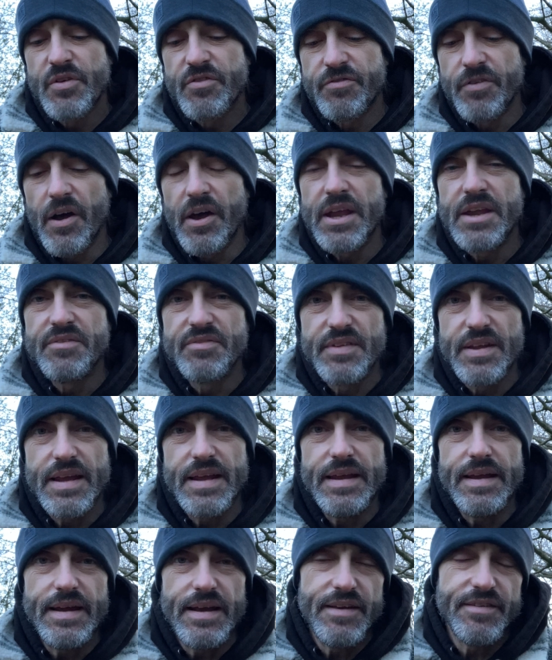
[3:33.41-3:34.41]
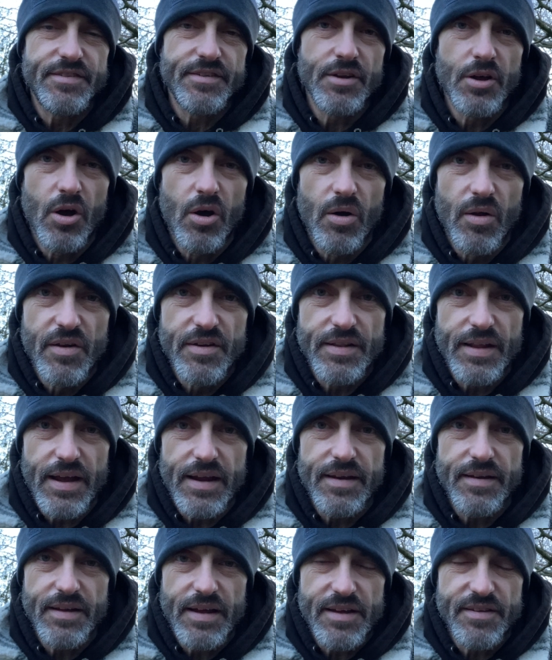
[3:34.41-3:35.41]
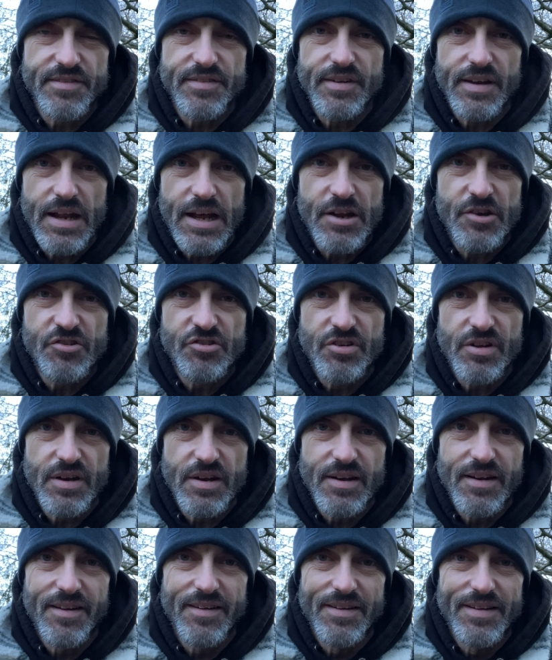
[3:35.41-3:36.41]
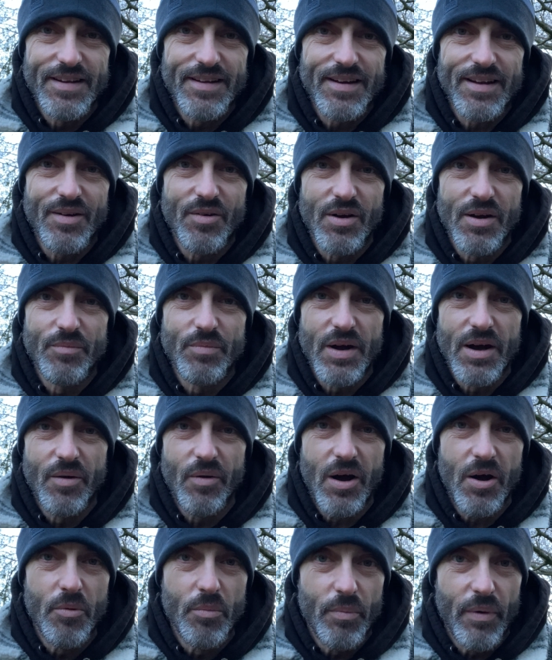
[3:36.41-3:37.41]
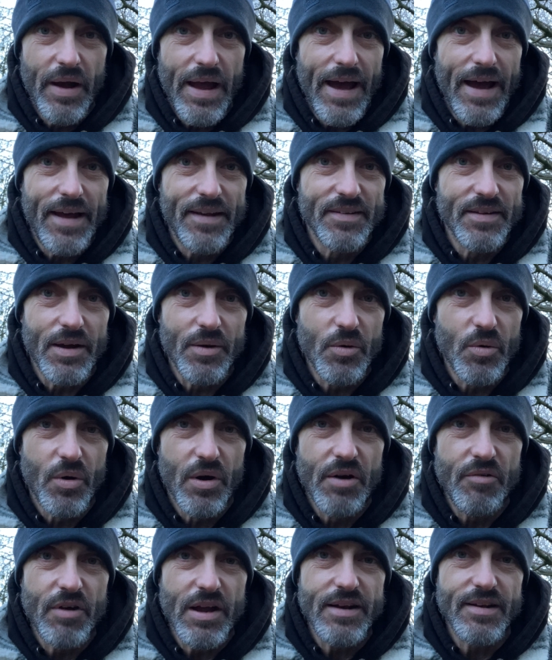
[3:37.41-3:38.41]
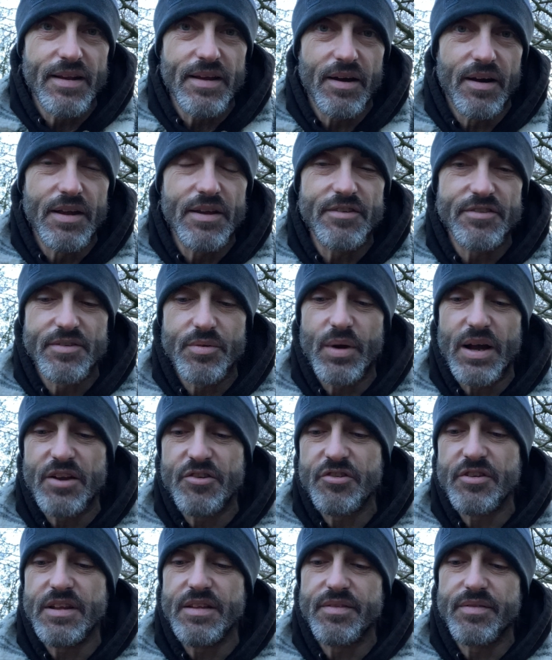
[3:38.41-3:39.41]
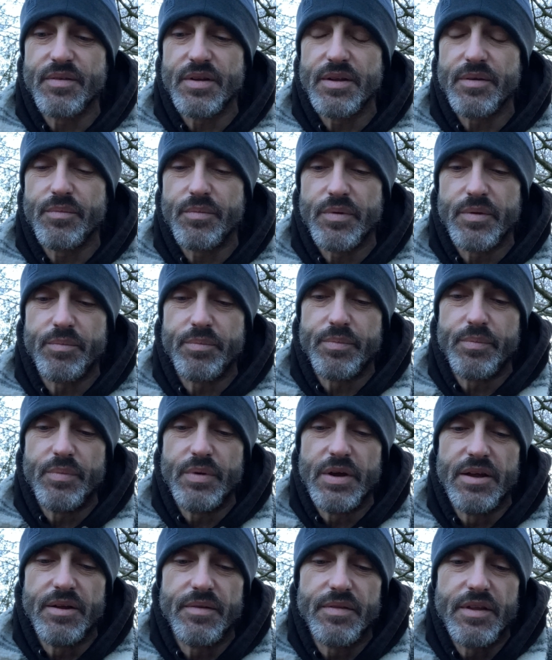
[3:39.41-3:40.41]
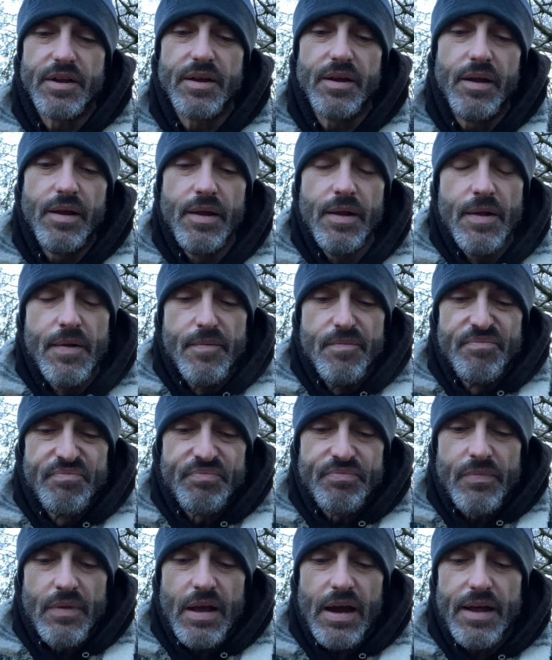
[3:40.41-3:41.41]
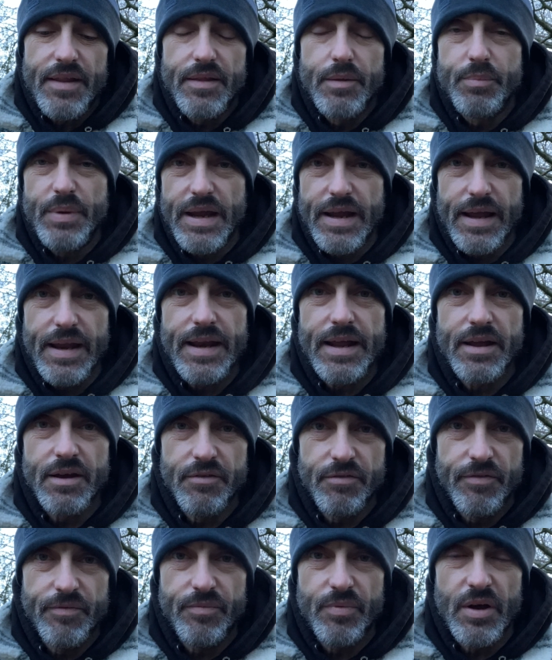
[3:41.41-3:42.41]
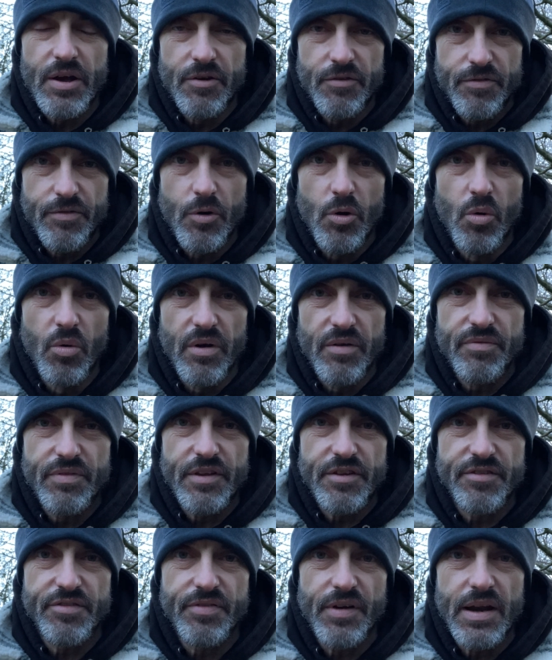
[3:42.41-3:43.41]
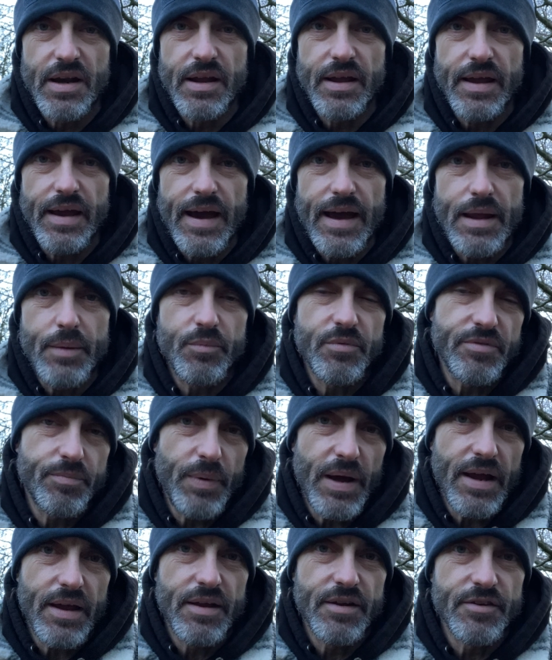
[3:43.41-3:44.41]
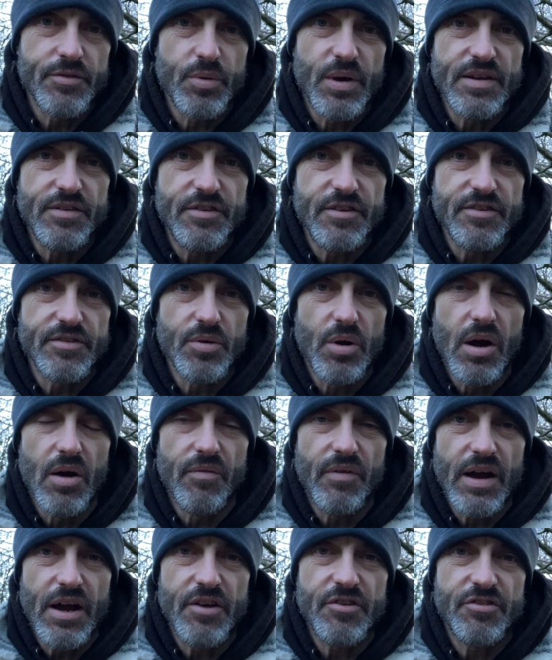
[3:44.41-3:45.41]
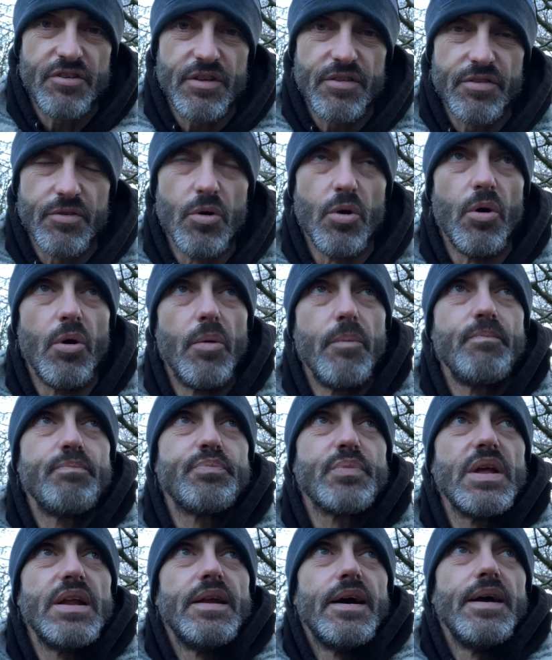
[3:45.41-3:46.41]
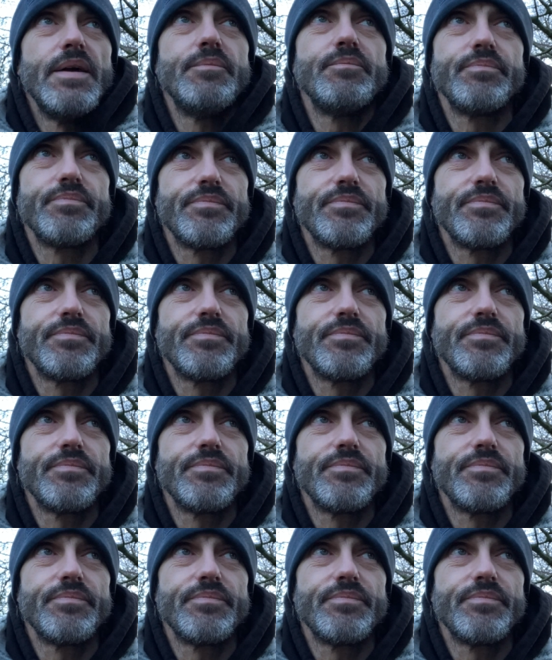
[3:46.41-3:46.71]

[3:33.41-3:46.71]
5D isn't a holiday destination, and I, you know, I, will hold my hand up quite readily. I used to actually th at the at the beginning of of all of this fun and games back in 2012, I actually thought, you know,